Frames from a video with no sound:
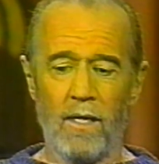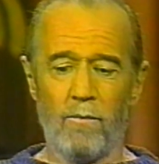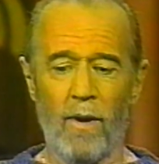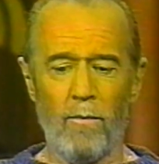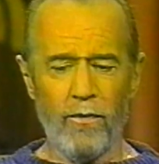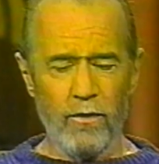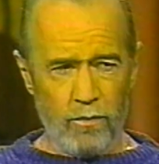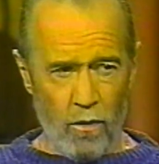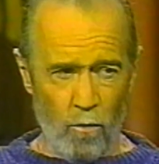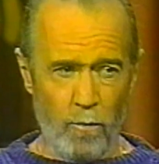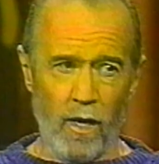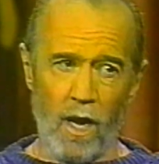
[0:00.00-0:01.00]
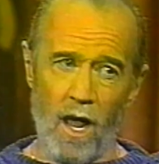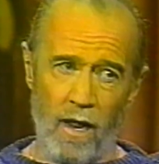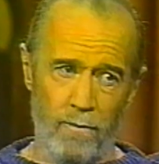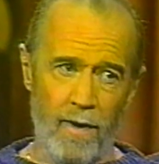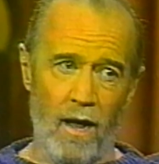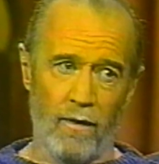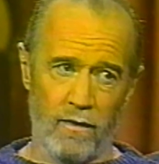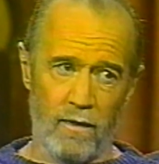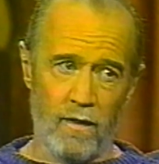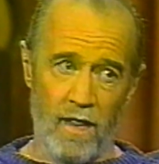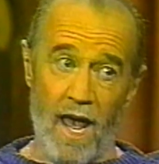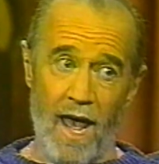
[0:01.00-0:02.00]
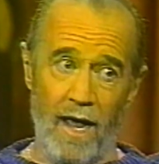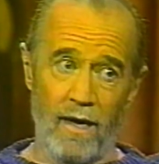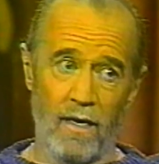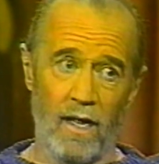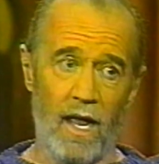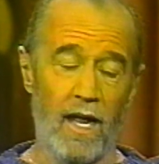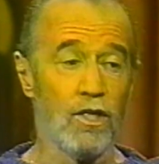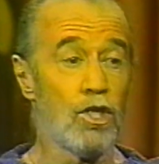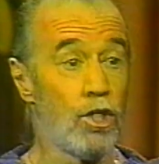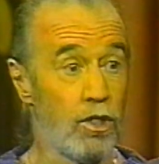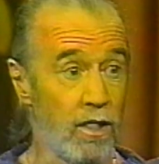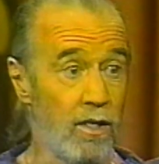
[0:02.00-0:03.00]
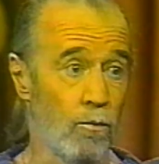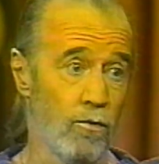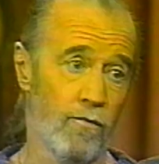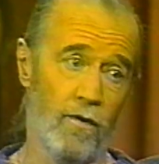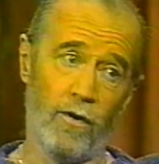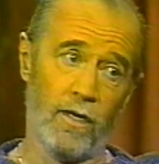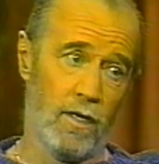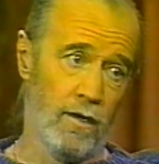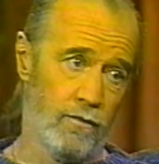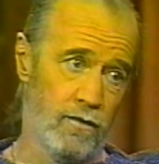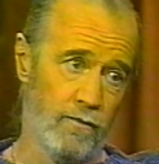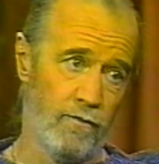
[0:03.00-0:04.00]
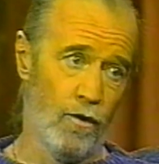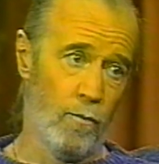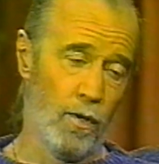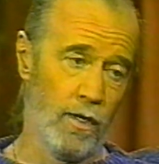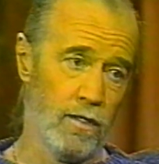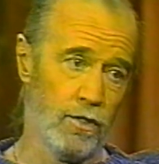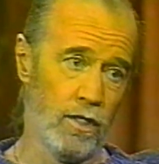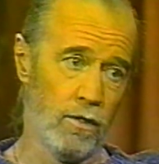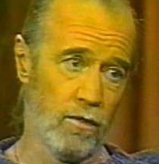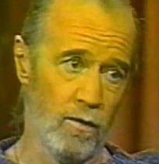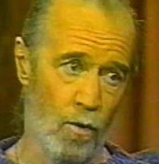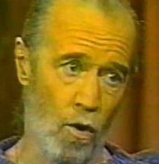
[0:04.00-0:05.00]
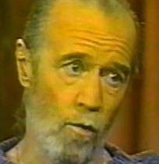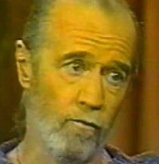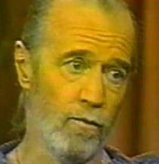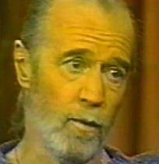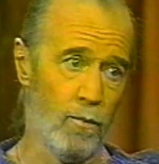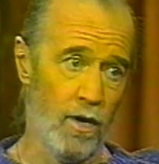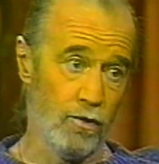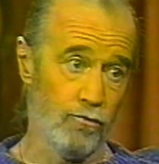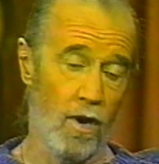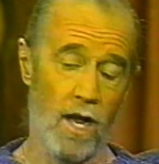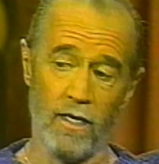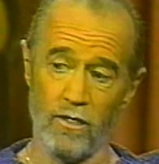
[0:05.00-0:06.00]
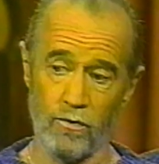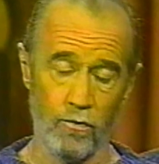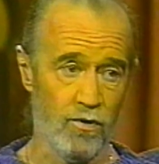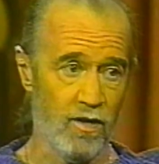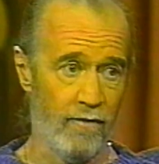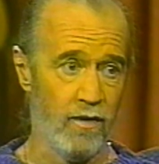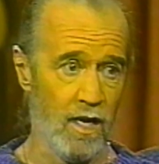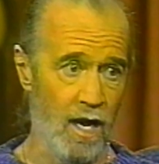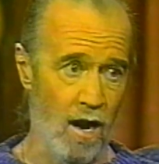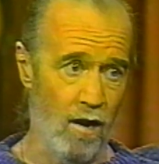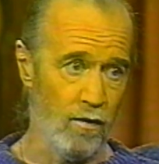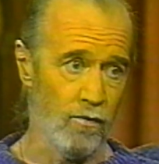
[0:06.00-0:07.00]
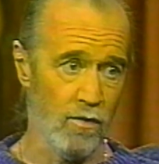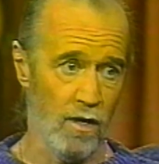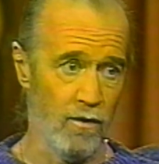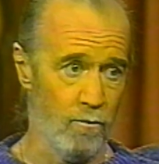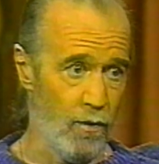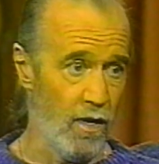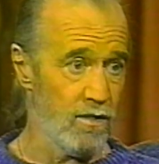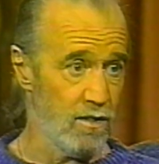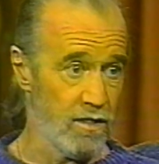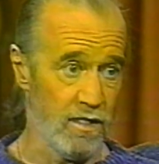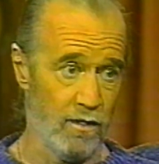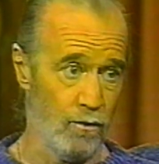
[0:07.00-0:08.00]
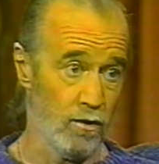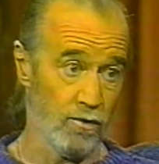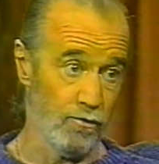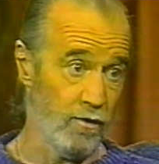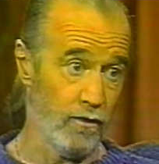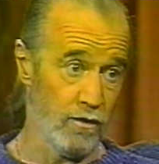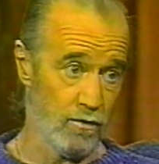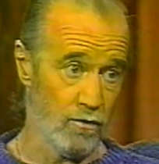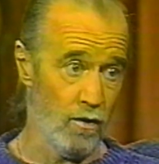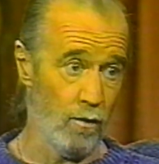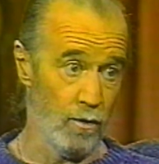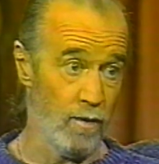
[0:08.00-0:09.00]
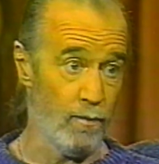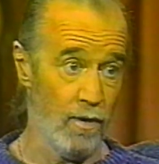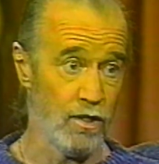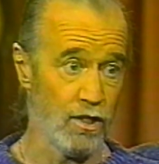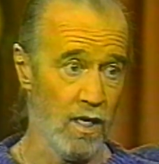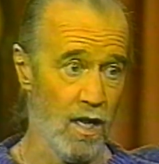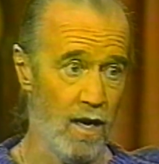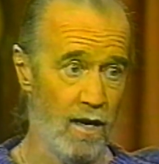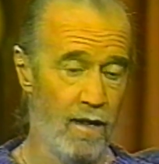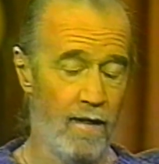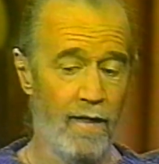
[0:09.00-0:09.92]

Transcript: My mother told me a lot about that. And she was very gifted verbally. She could come home from a bus ride and do 7 characters on the bus and tell you a terrific story with a punchline.